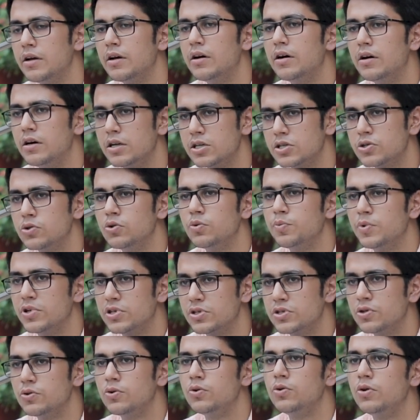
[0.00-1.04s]
urge to
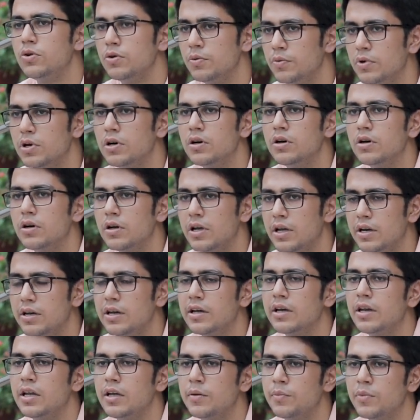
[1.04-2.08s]
pursue a
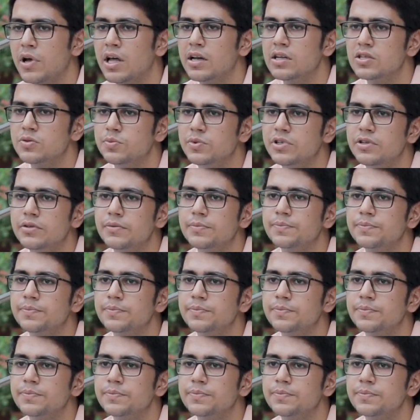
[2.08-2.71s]
degree in management.